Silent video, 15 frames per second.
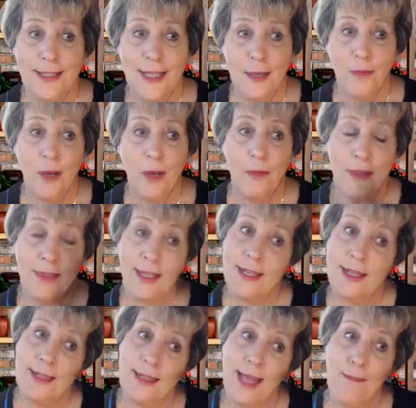Same way with
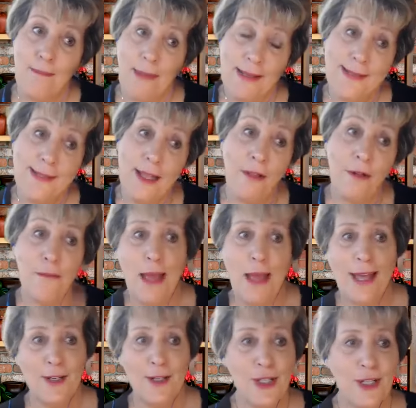getting that bestseller
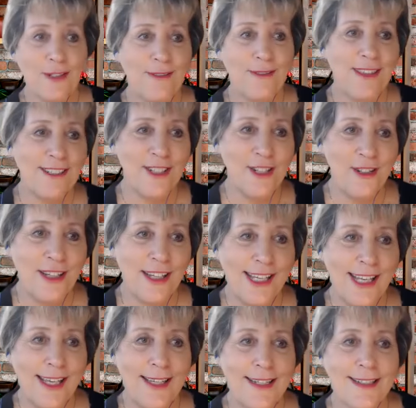badge that you can
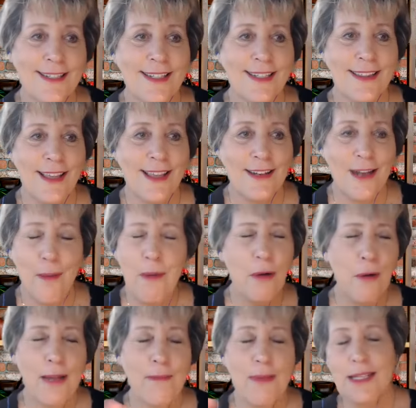get,
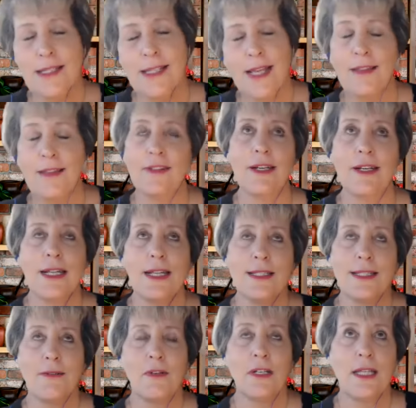#1 bestseller, and it's
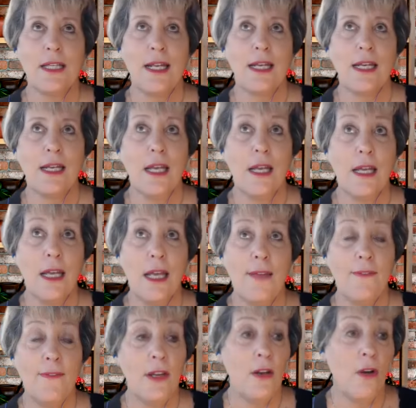so exciting.
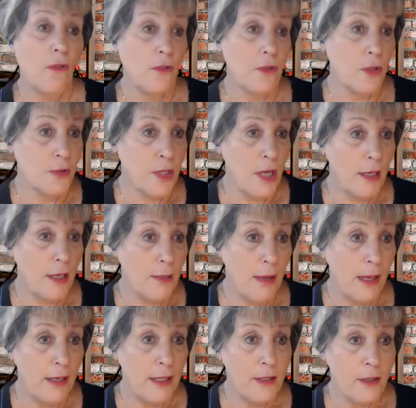If you don't talk
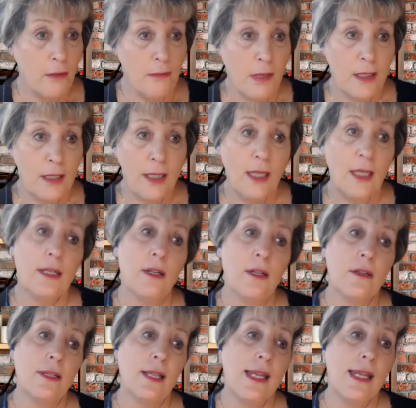about it, don't market it,
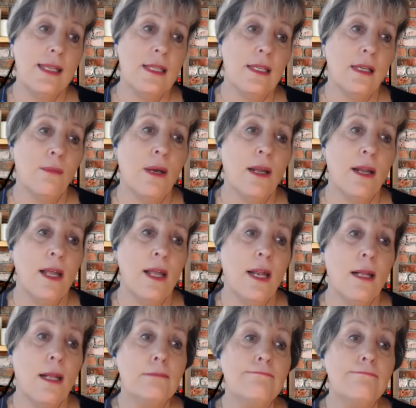don't say anything about it,